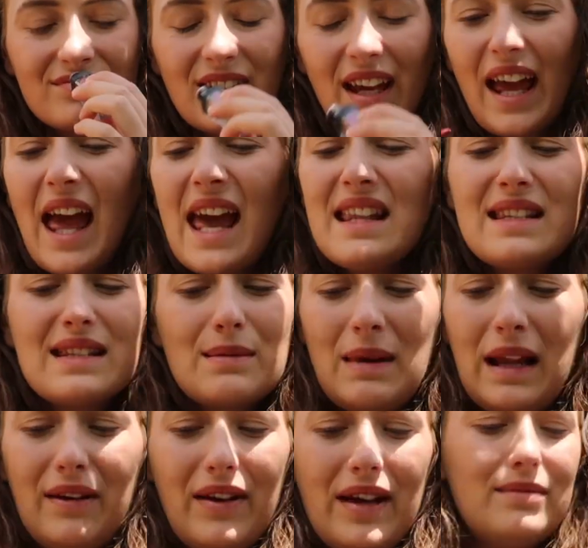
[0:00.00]
I hate the
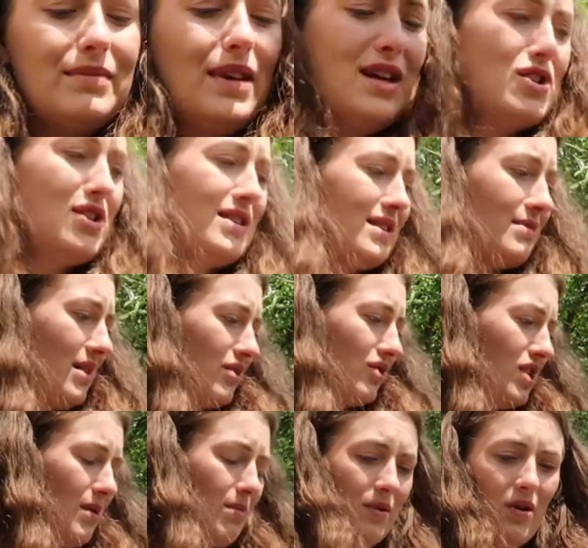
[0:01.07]
smell of it. It just smells
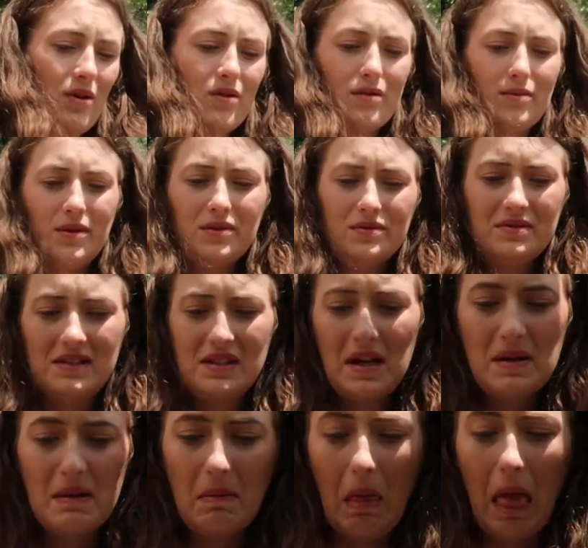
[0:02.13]
cheap and horrible,
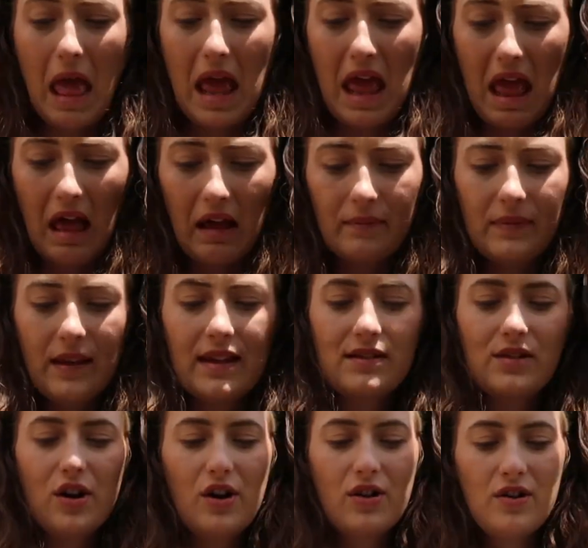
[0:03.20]
so it's
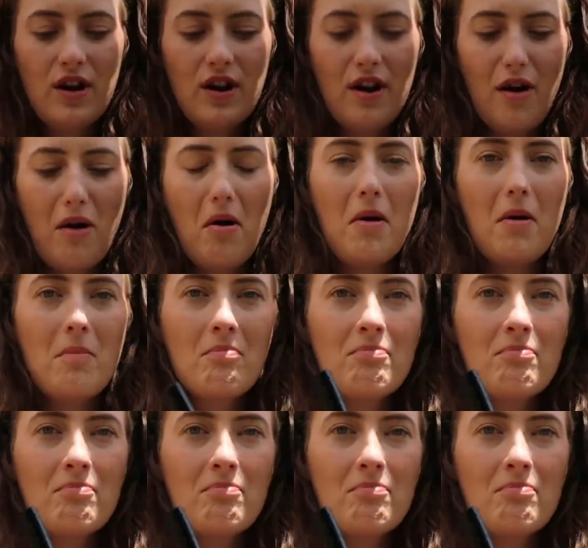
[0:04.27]
gone. Oh,